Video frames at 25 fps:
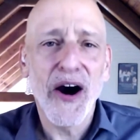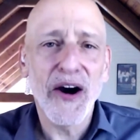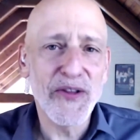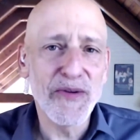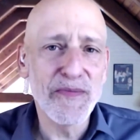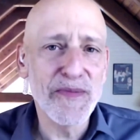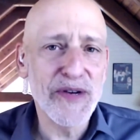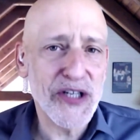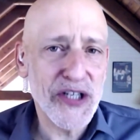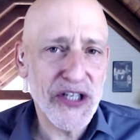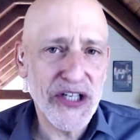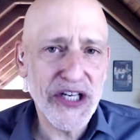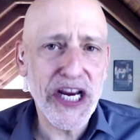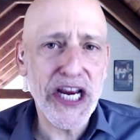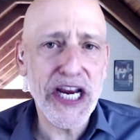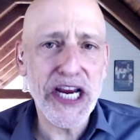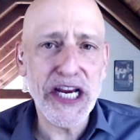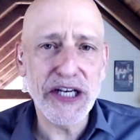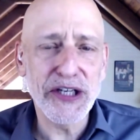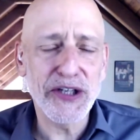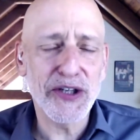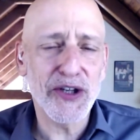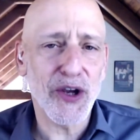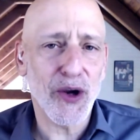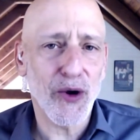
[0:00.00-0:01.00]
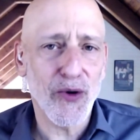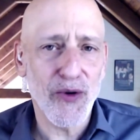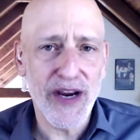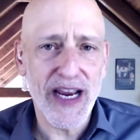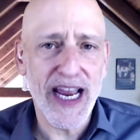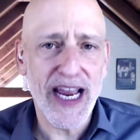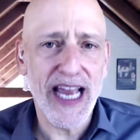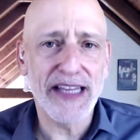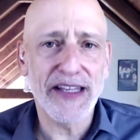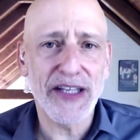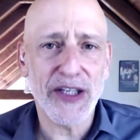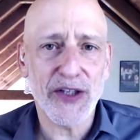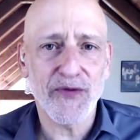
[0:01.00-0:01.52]
are the machines that
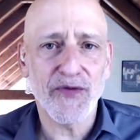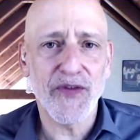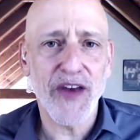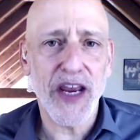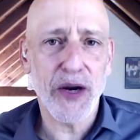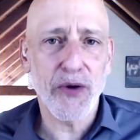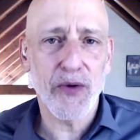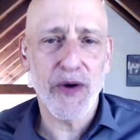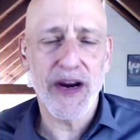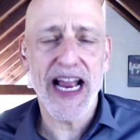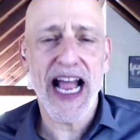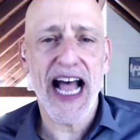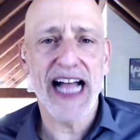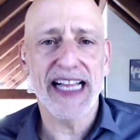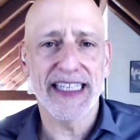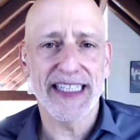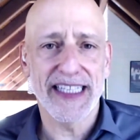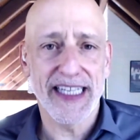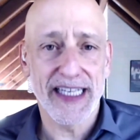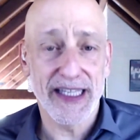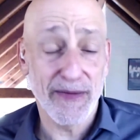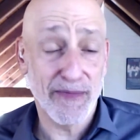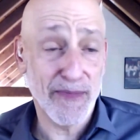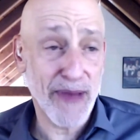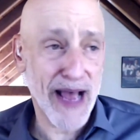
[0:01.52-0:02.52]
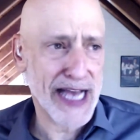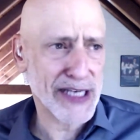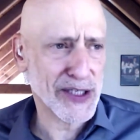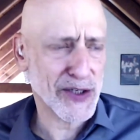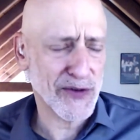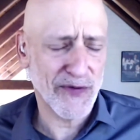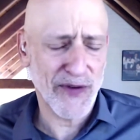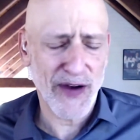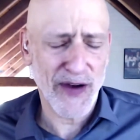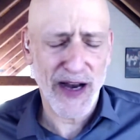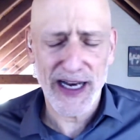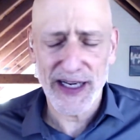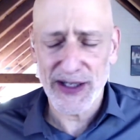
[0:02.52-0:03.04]
create this fake reality that
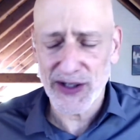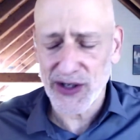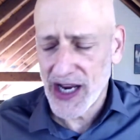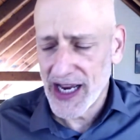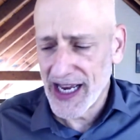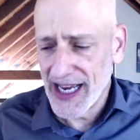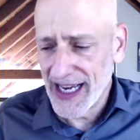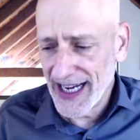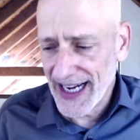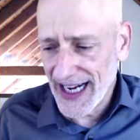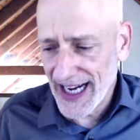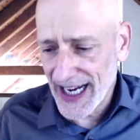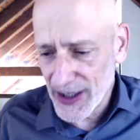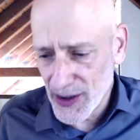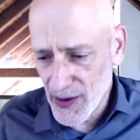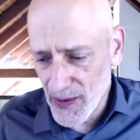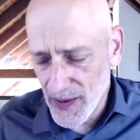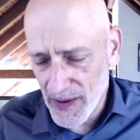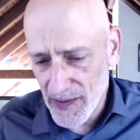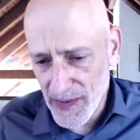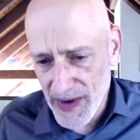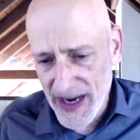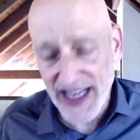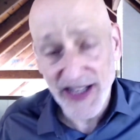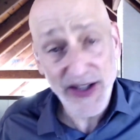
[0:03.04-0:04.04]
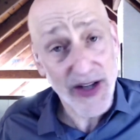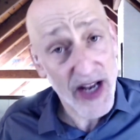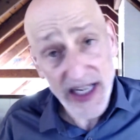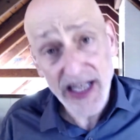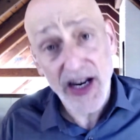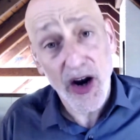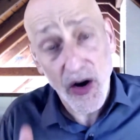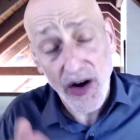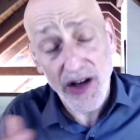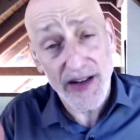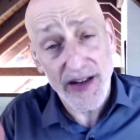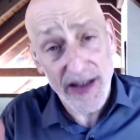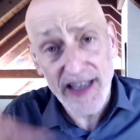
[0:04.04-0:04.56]
pacifies human beings. And
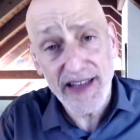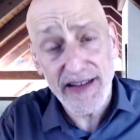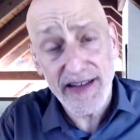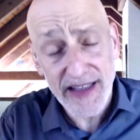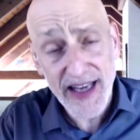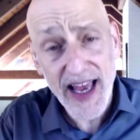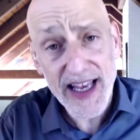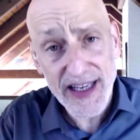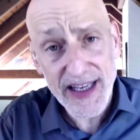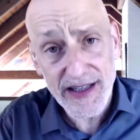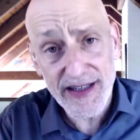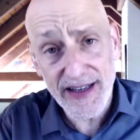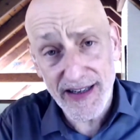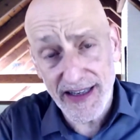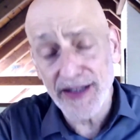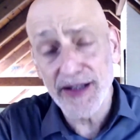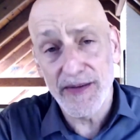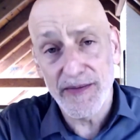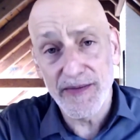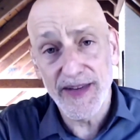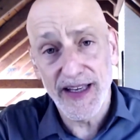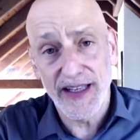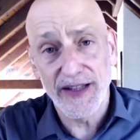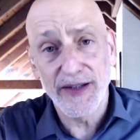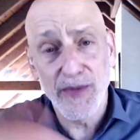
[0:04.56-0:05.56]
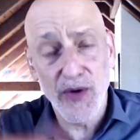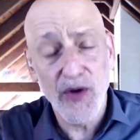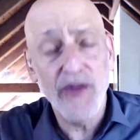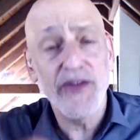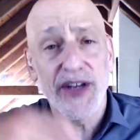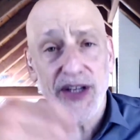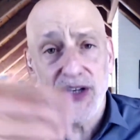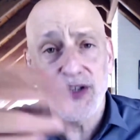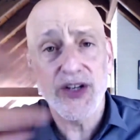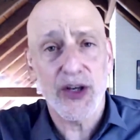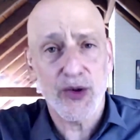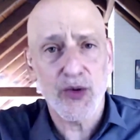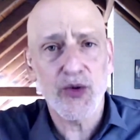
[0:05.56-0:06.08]
he says in the
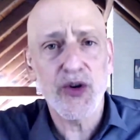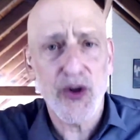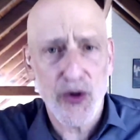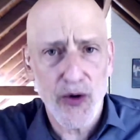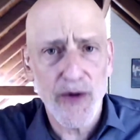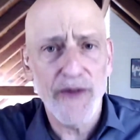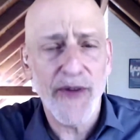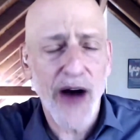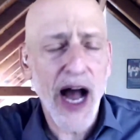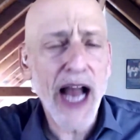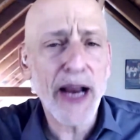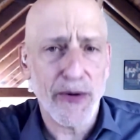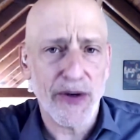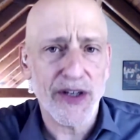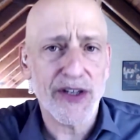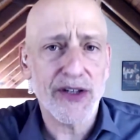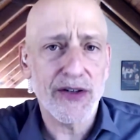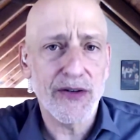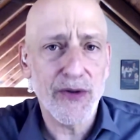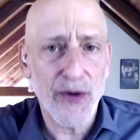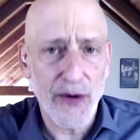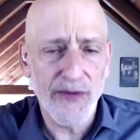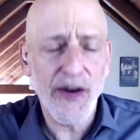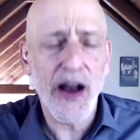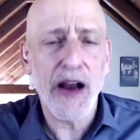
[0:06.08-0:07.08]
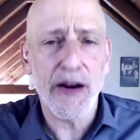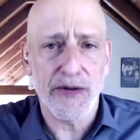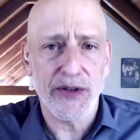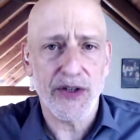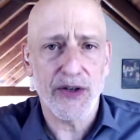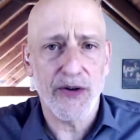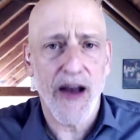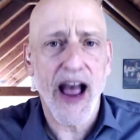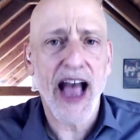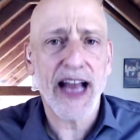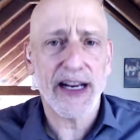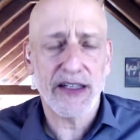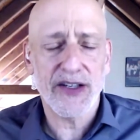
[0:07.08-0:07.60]
movie, he says, you're a virus. You're a virus.
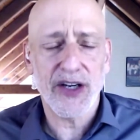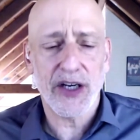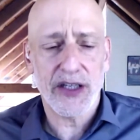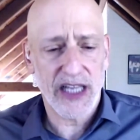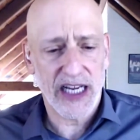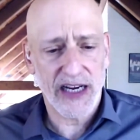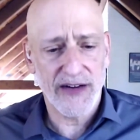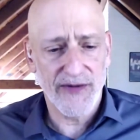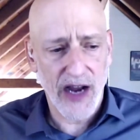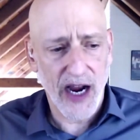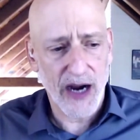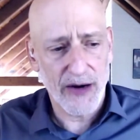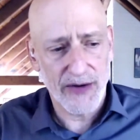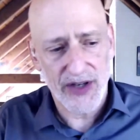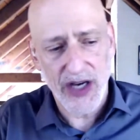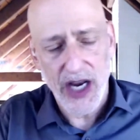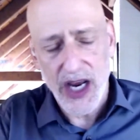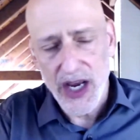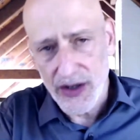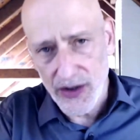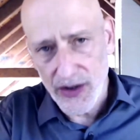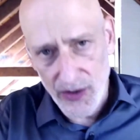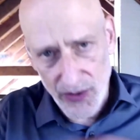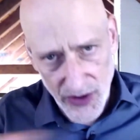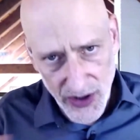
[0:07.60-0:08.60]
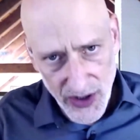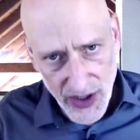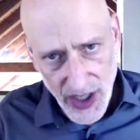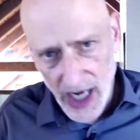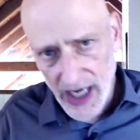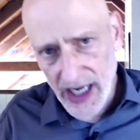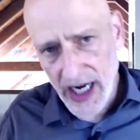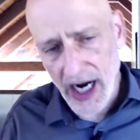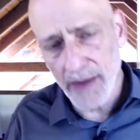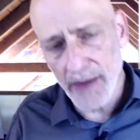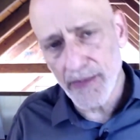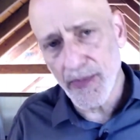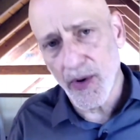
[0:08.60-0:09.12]
You act just like a virus. You
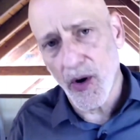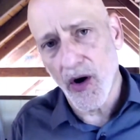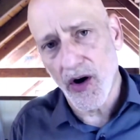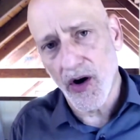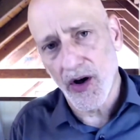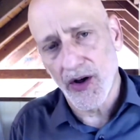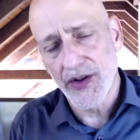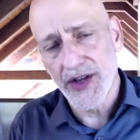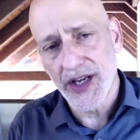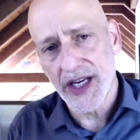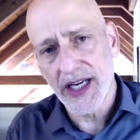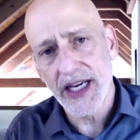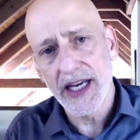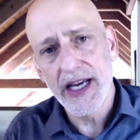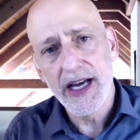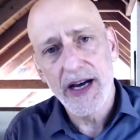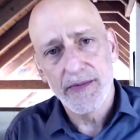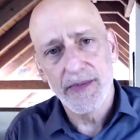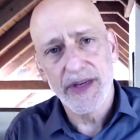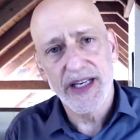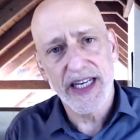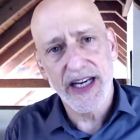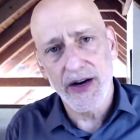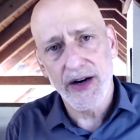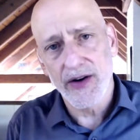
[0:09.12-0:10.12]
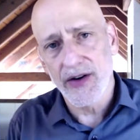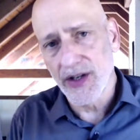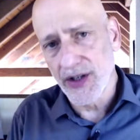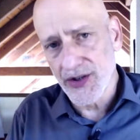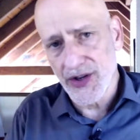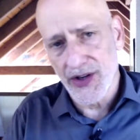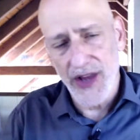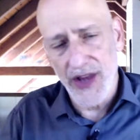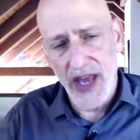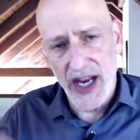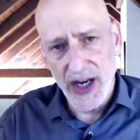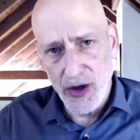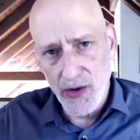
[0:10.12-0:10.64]
suck up all the
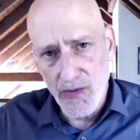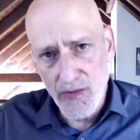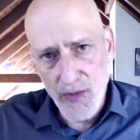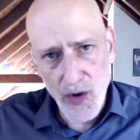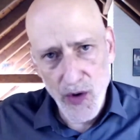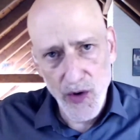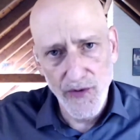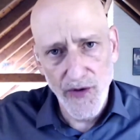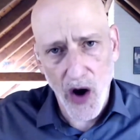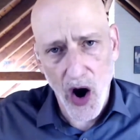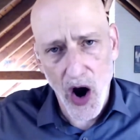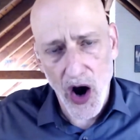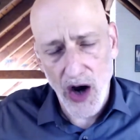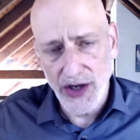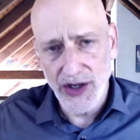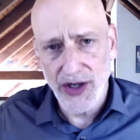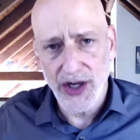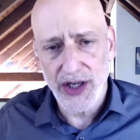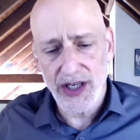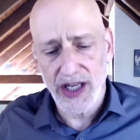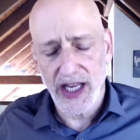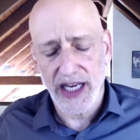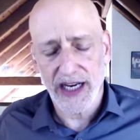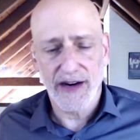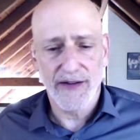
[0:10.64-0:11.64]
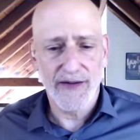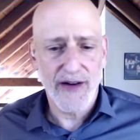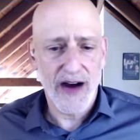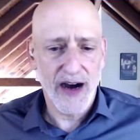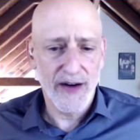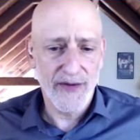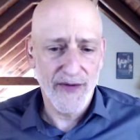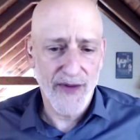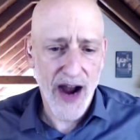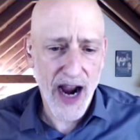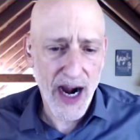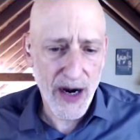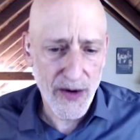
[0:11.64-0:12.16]
materials and then you move on just like
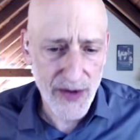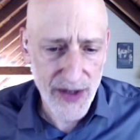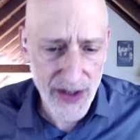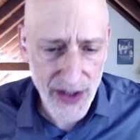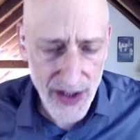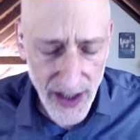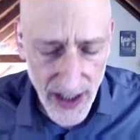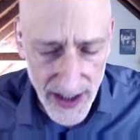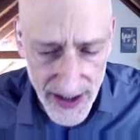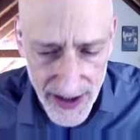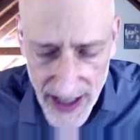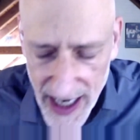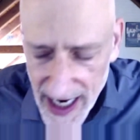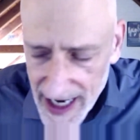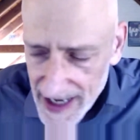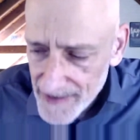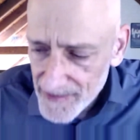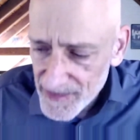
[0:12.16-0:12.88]
a virus does.